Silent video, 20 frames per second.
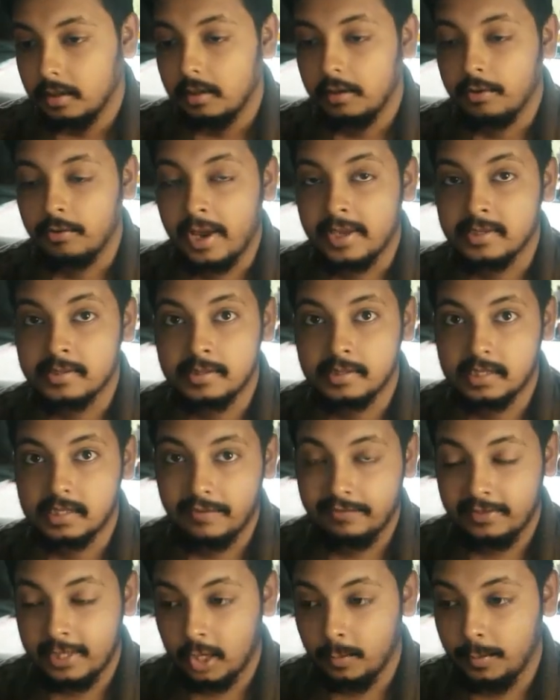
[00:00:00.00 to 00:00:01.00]
Ryzen
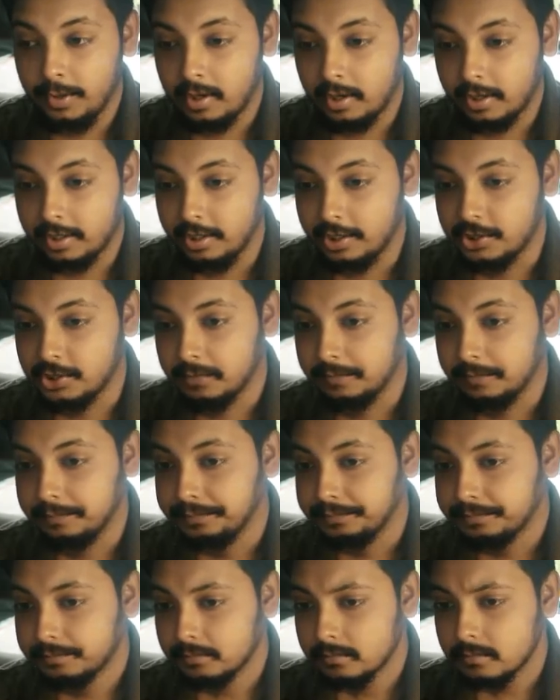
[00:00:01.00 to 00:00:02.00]
7 nanometer architecture
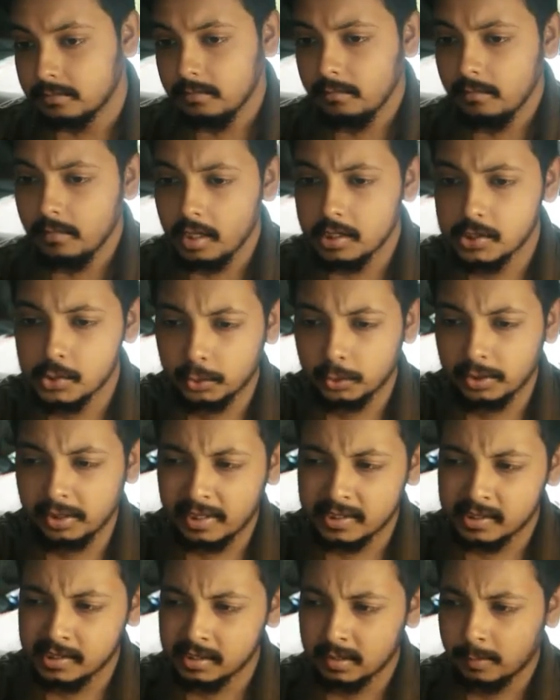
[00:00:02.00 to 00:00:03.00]
so the
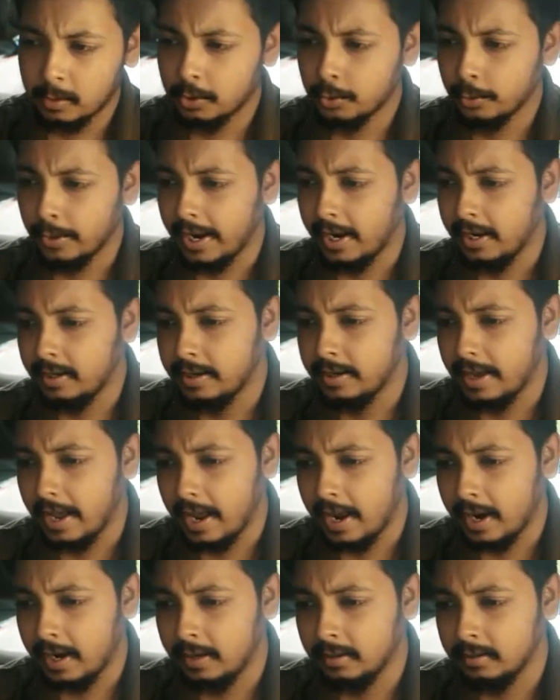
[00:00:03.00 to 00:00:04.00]
rest is about to end
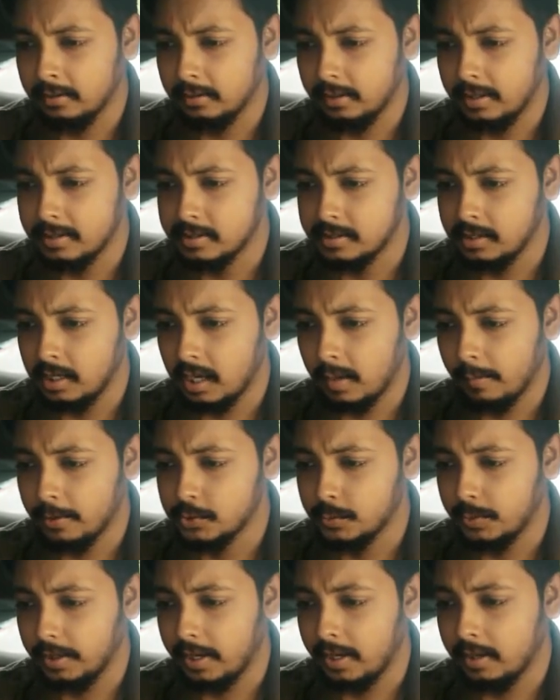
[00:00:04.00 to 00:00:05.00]
and uh, let's see how
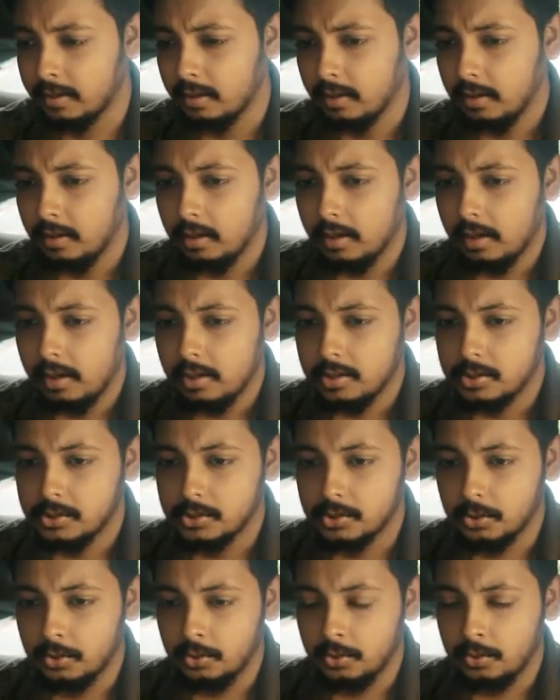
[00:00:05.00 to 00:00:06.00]
much we get
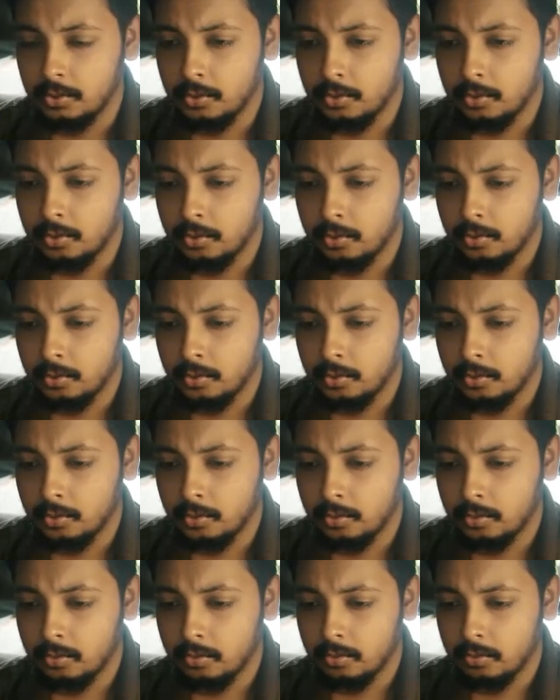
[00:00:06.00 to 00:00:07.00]

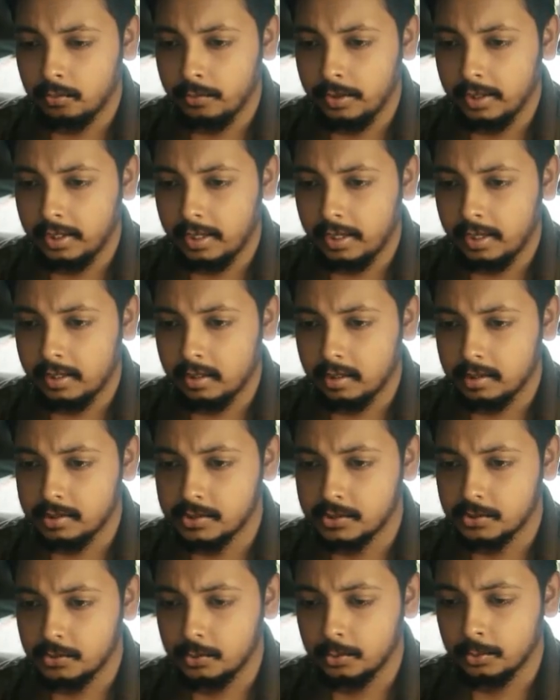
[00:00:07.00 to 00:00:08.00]
so we get a
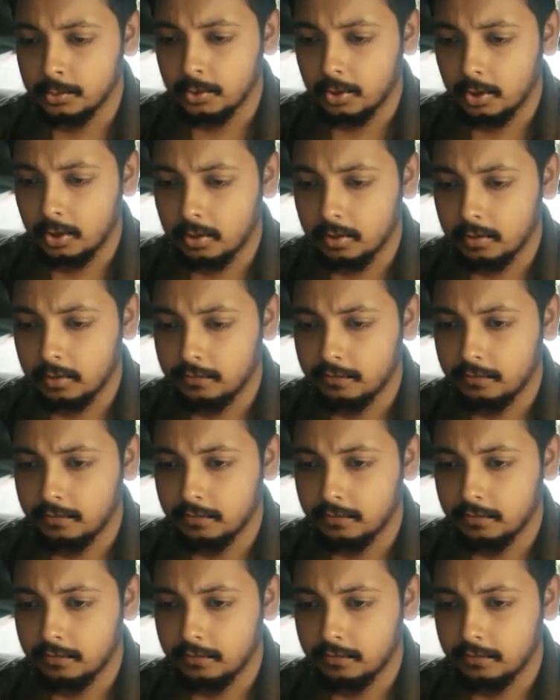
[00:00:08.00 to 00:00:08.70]
score of